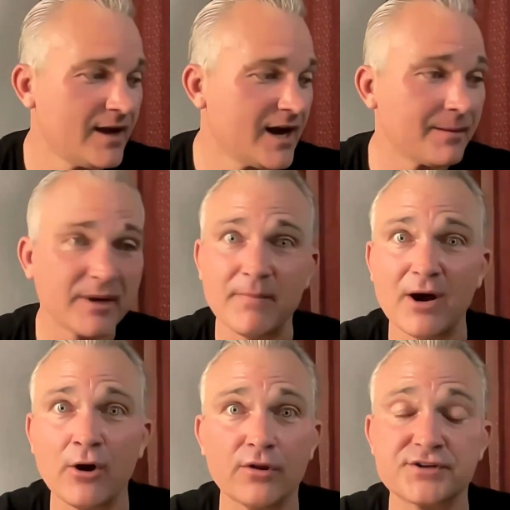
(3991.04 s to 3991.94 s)
I mean,
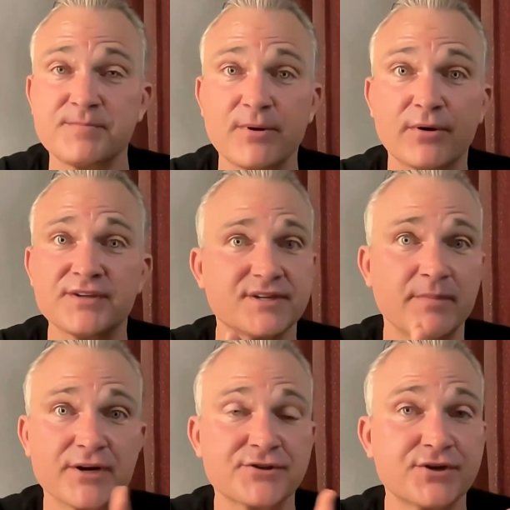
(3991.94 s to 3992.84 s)
my whole experience in
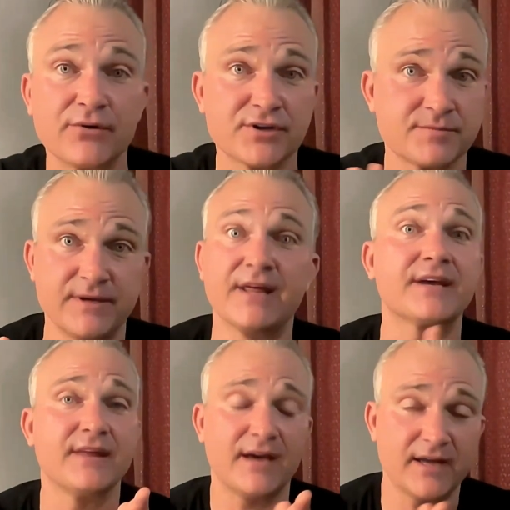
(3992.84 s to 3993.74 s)
Minnesota has been
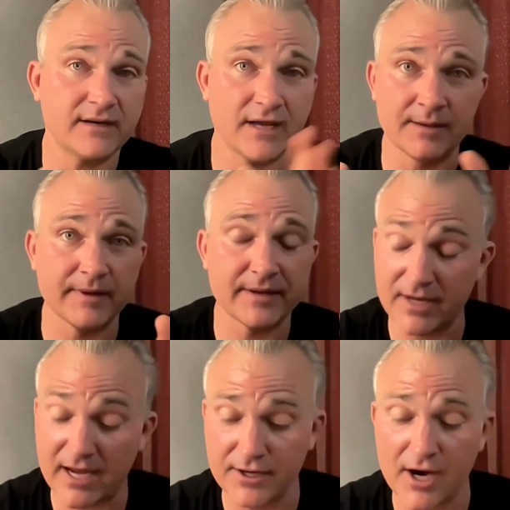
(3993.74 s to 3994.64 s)
like that. I mean,
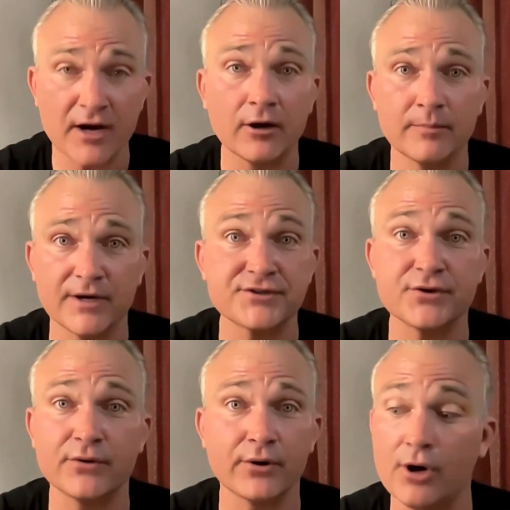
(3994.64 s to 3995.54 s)
not a knock on
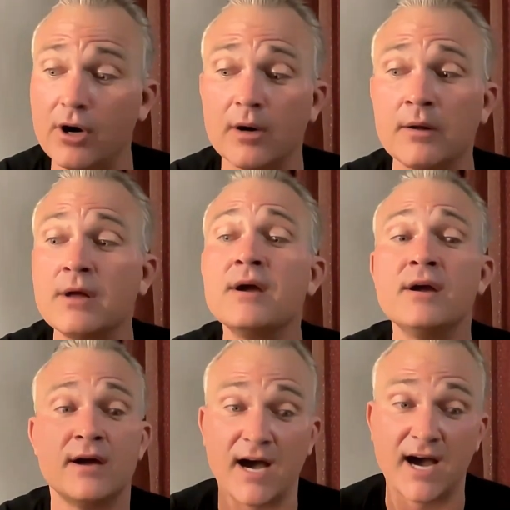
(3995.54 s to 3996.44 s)
Minnesota at all.
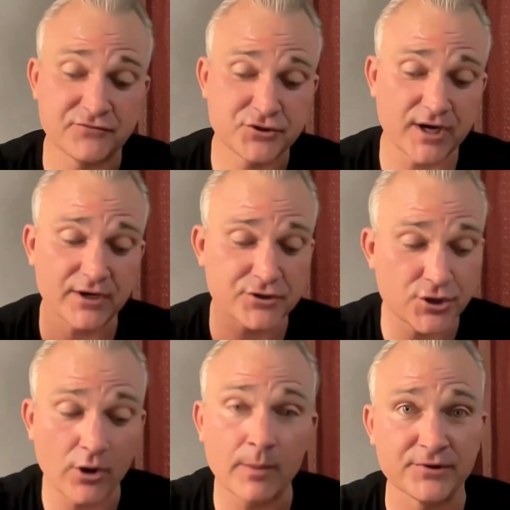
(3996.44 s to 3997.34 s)
I've tried to
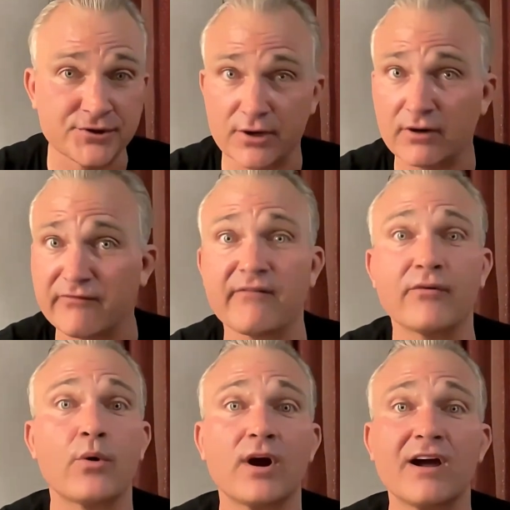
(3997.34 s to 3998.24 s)
show up and serve
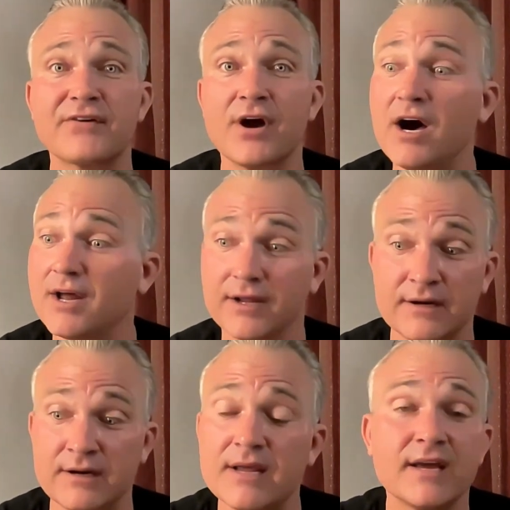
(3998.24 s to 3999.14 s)
everywhere I've gone,
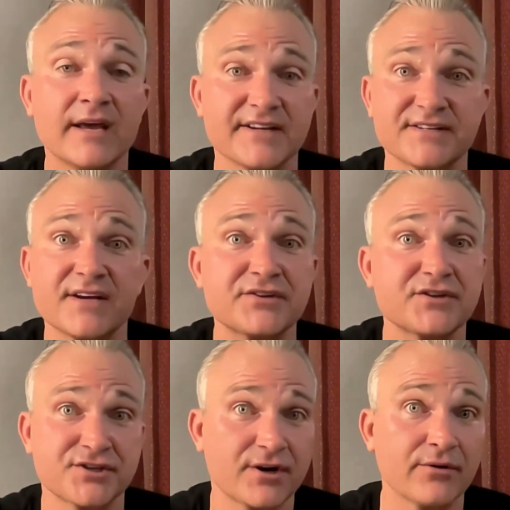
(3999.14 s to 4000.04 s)
and it hasn't
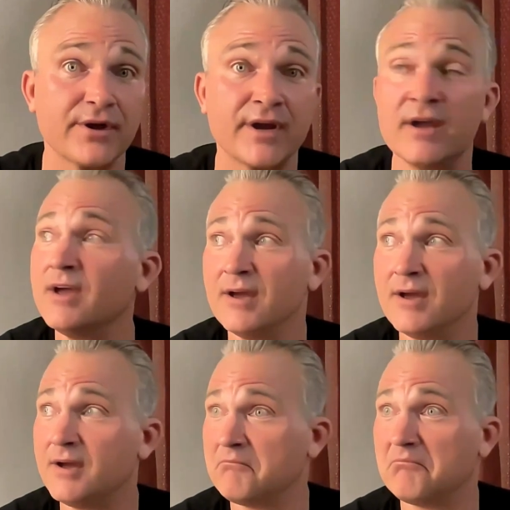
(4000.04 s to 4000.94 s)
necessarily,
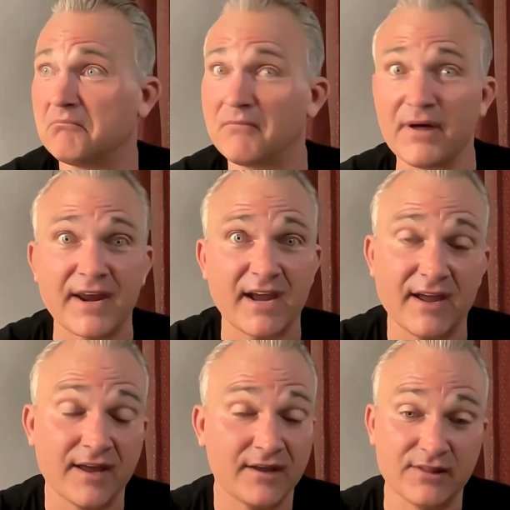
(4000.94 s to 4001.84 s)
like,
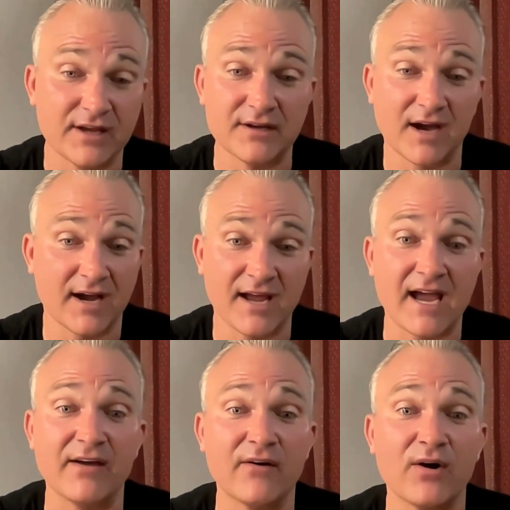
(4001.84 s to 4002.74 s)
they. I
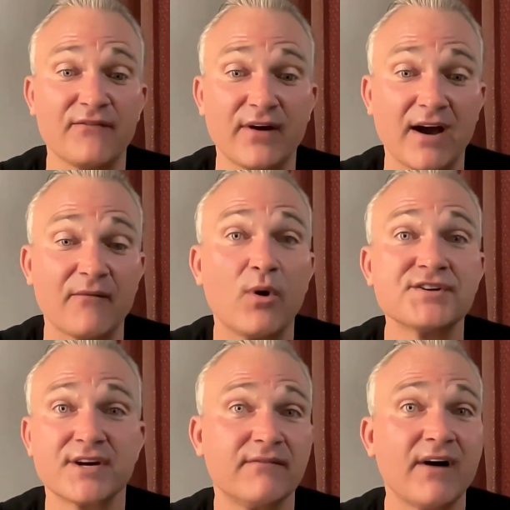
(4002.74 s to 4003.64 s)
if I
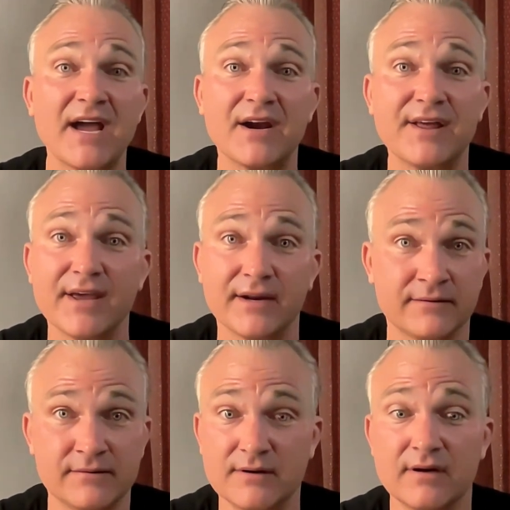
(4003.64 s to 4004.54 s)
wasn't invited
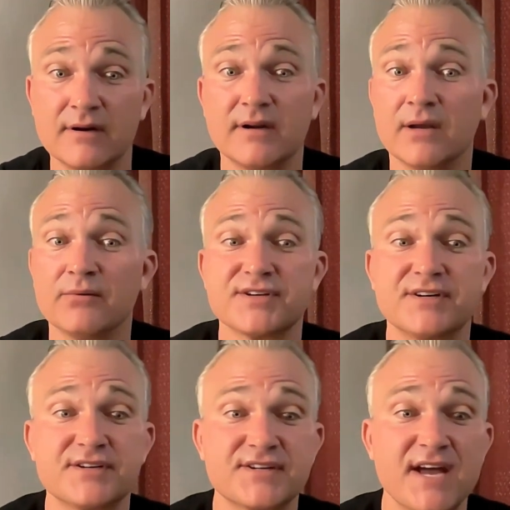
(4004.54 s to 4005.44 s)
in, it was a
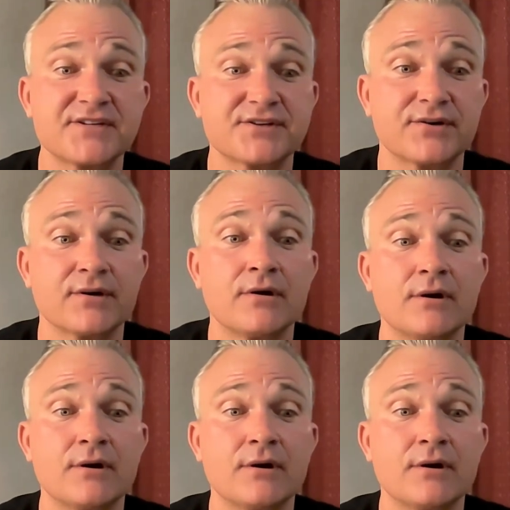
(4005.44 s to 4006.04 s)
disaster.